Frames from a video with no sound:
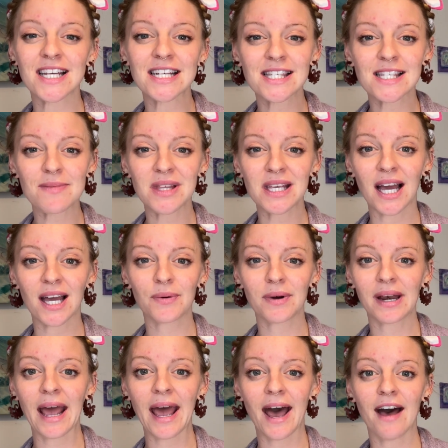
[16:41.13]
It's something I want
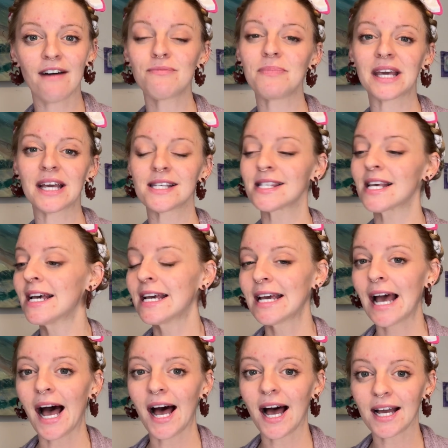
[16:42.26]
to have because
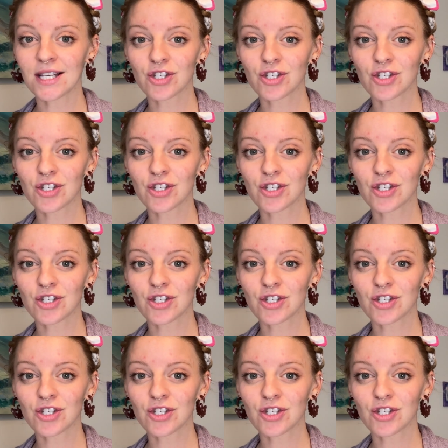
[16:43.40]
I